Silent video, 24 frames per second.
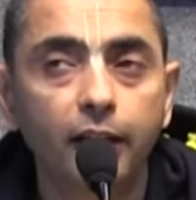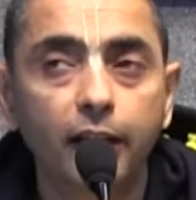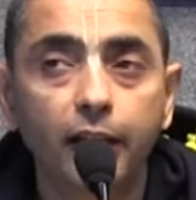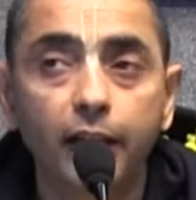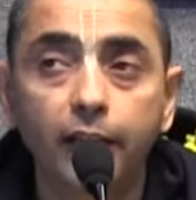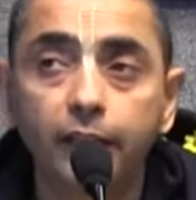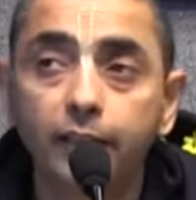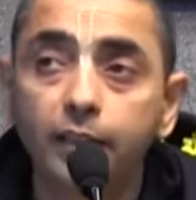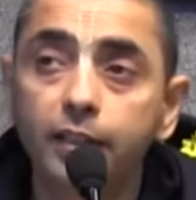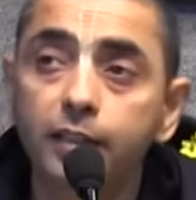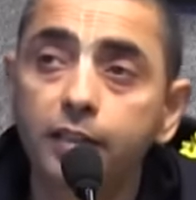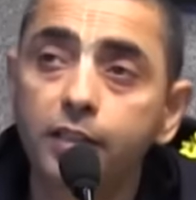
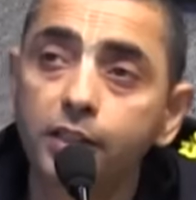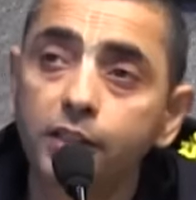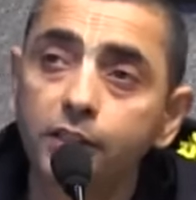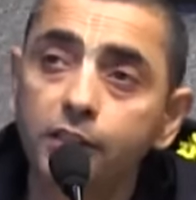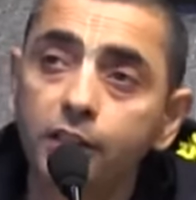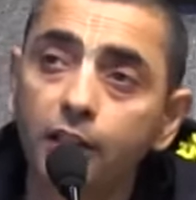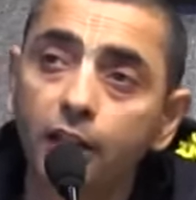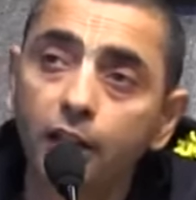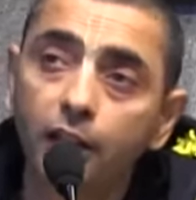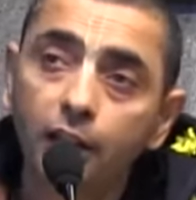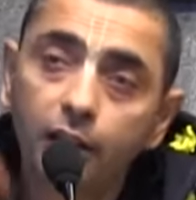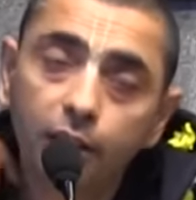And then
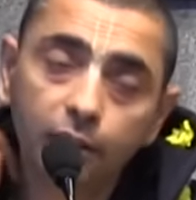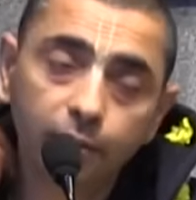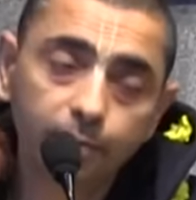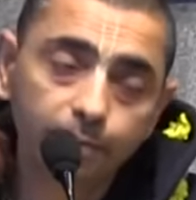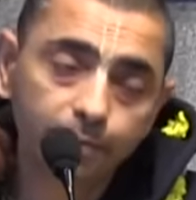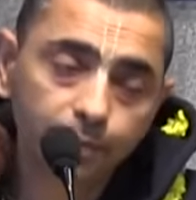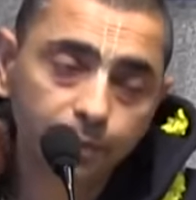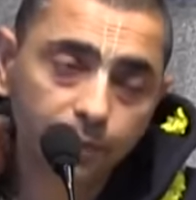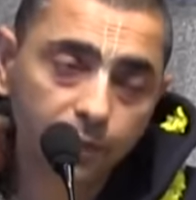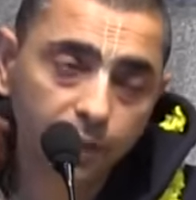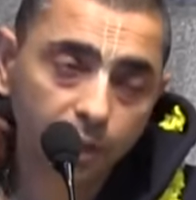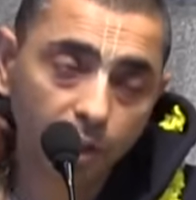Krishna
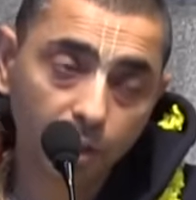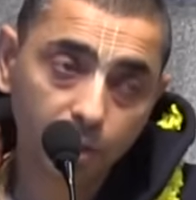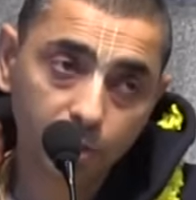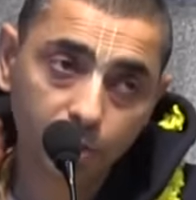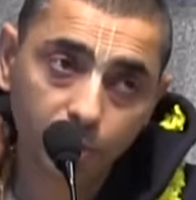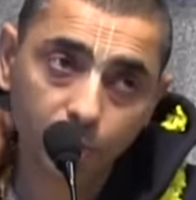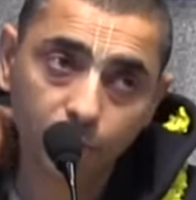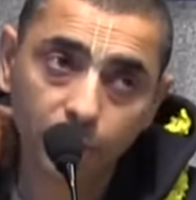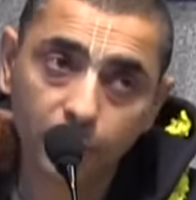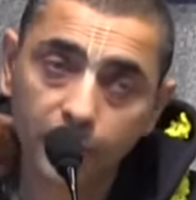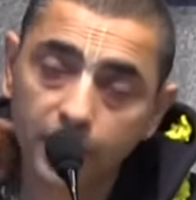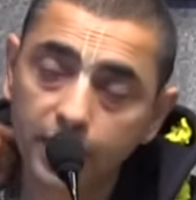
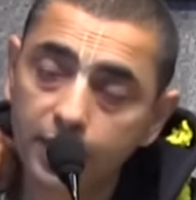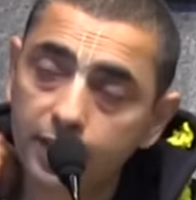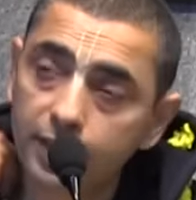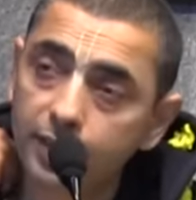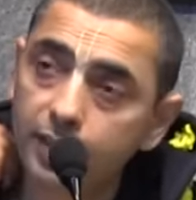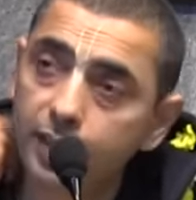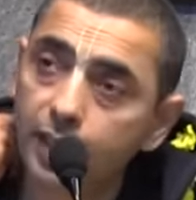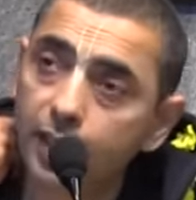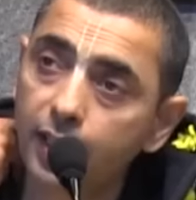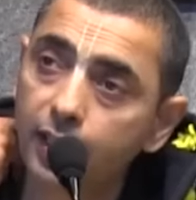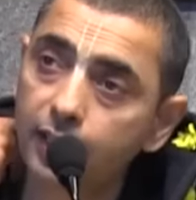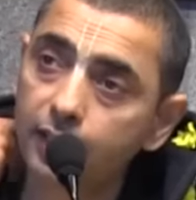also says
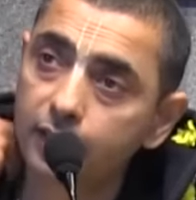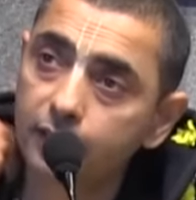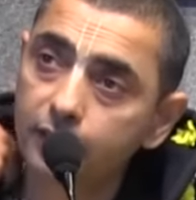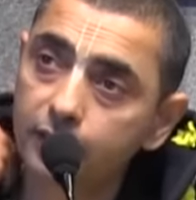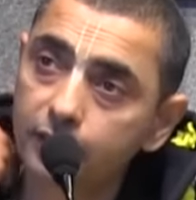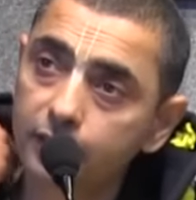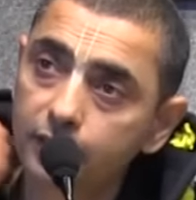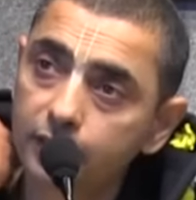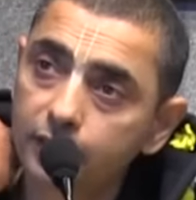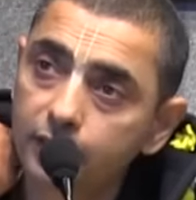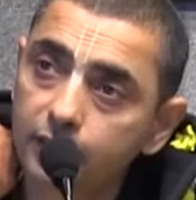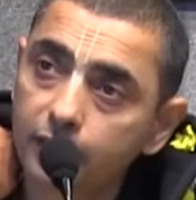that
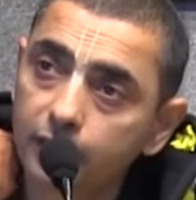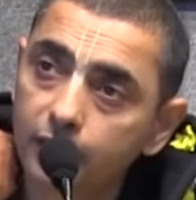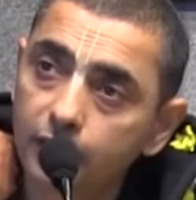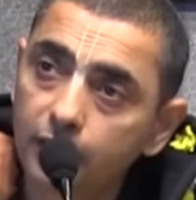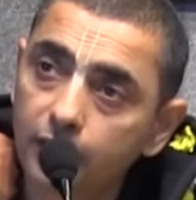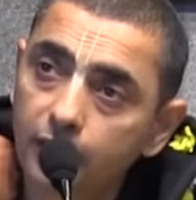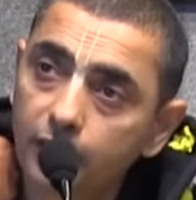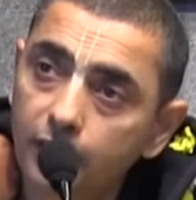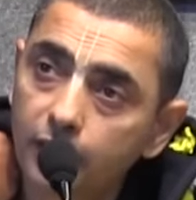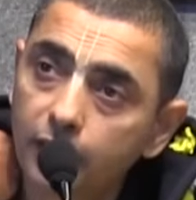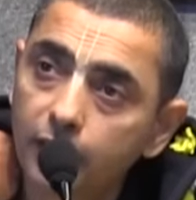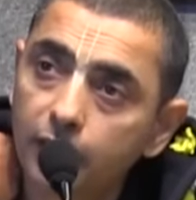
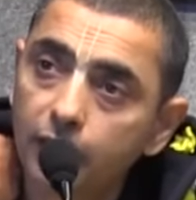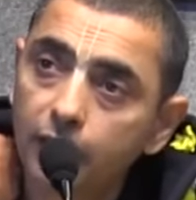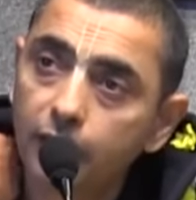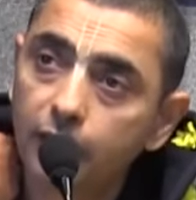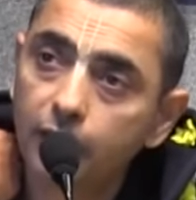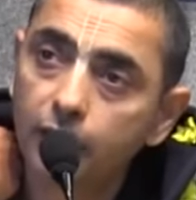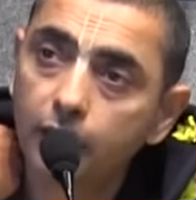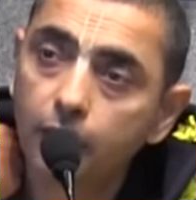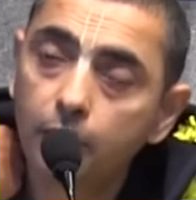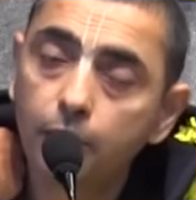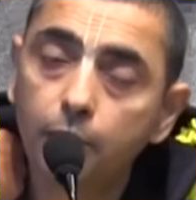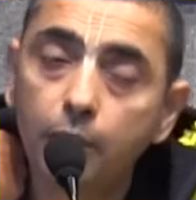
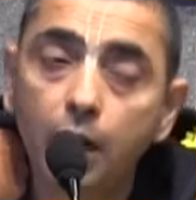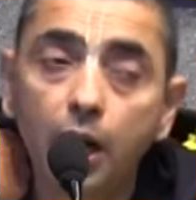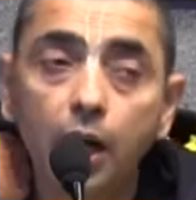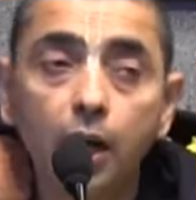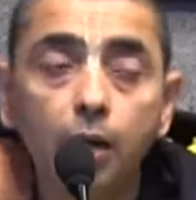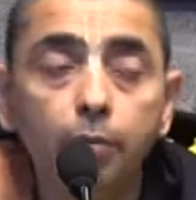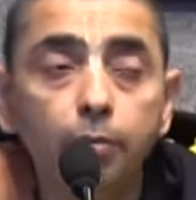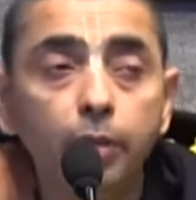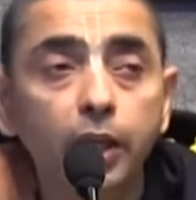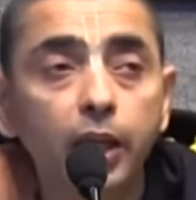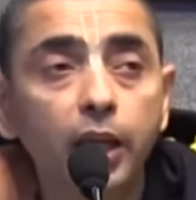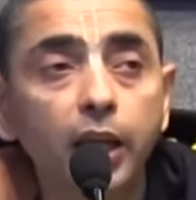
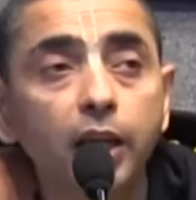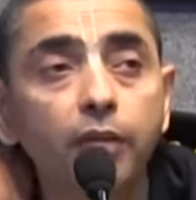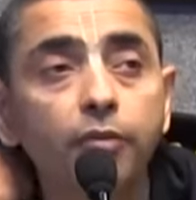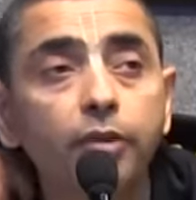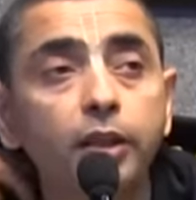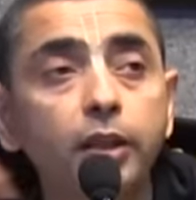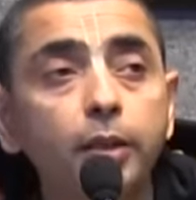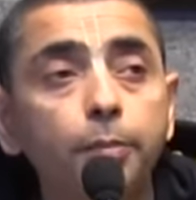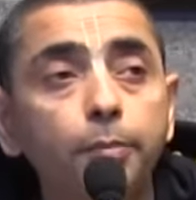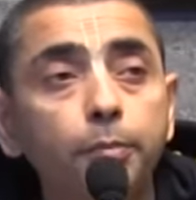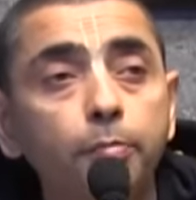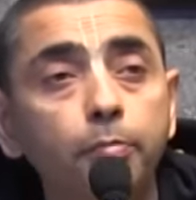Mam
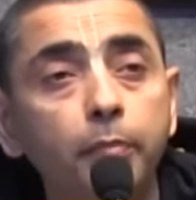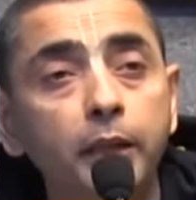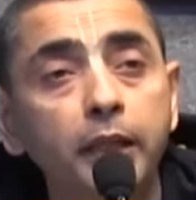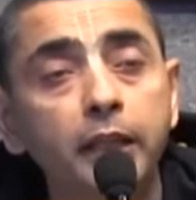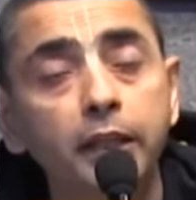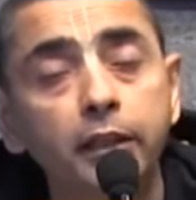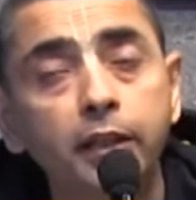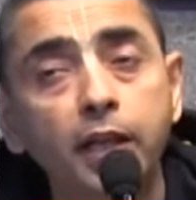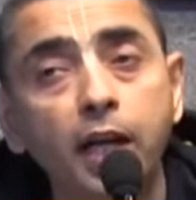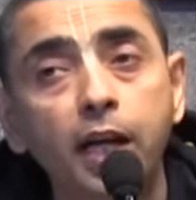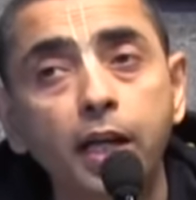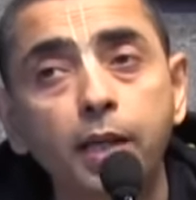Eva,
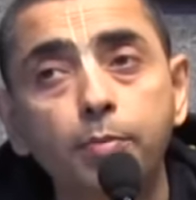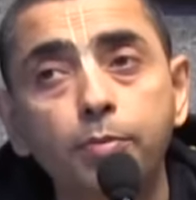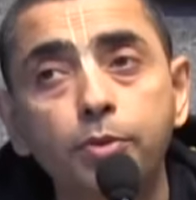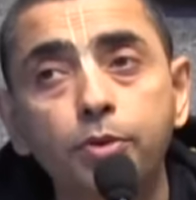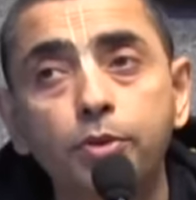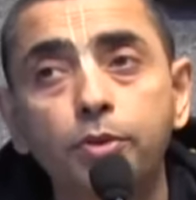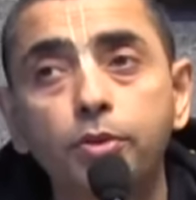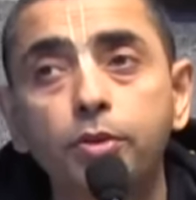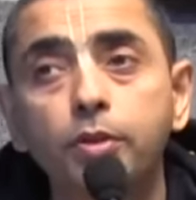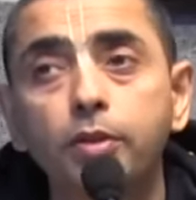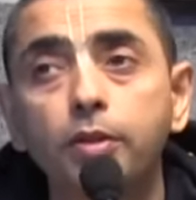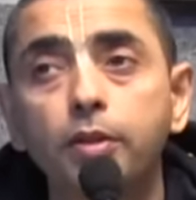many
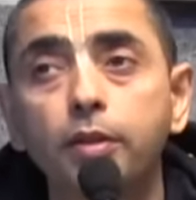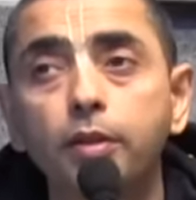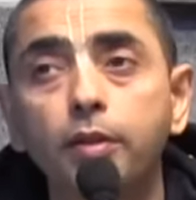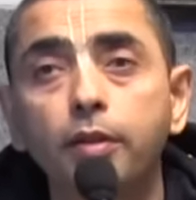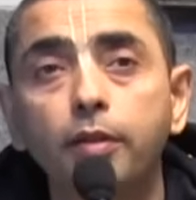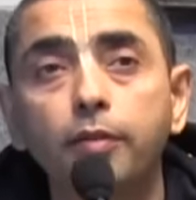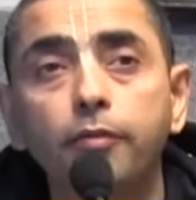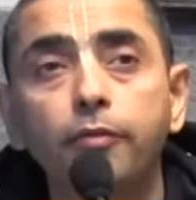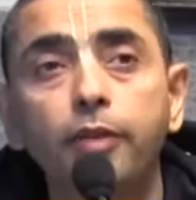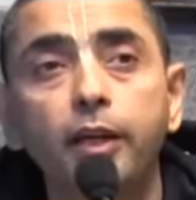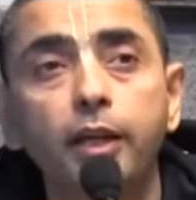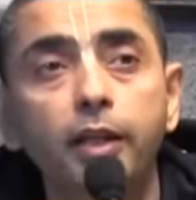times
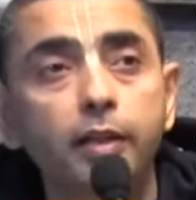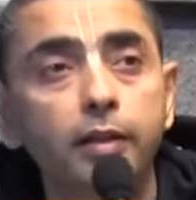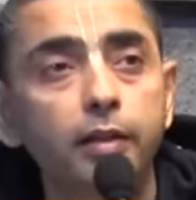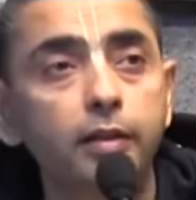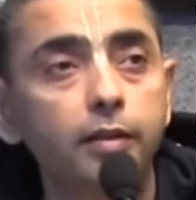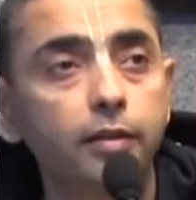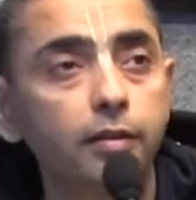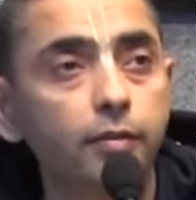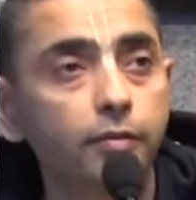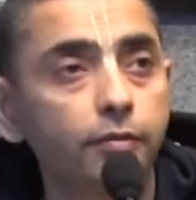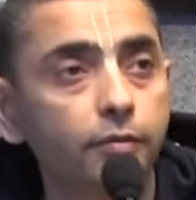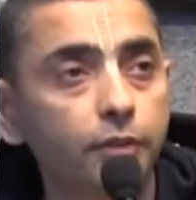
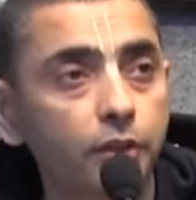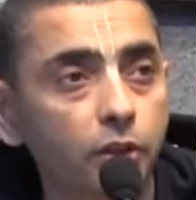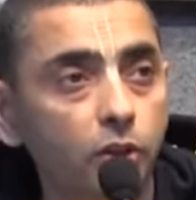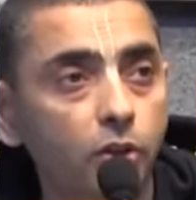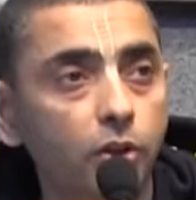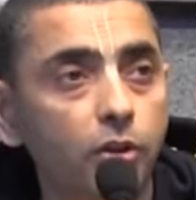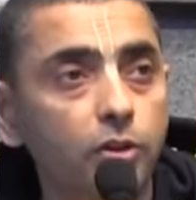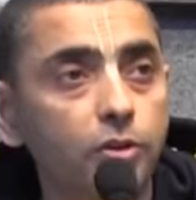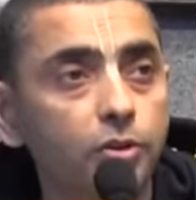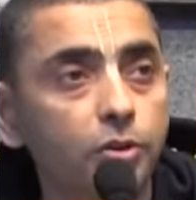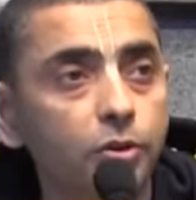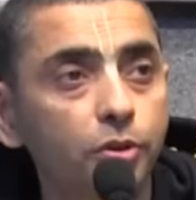when we are
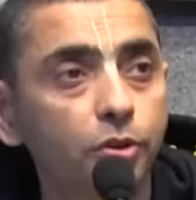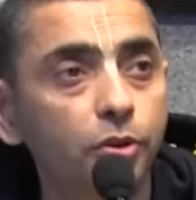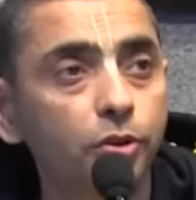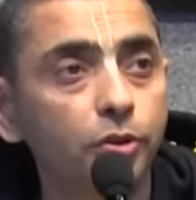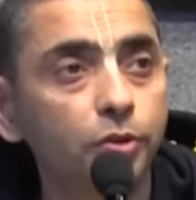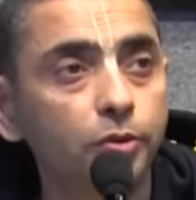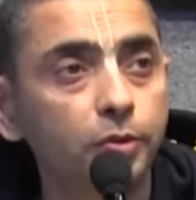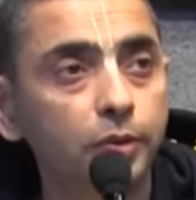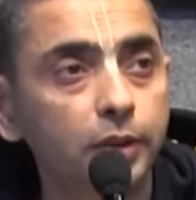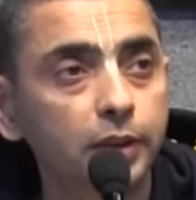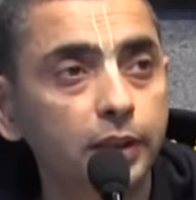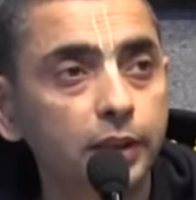
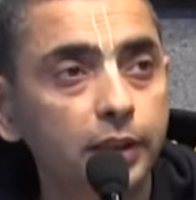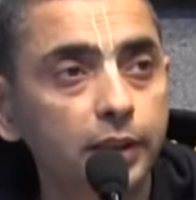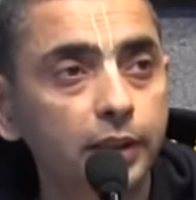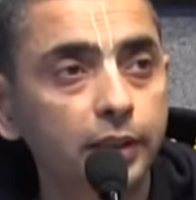also,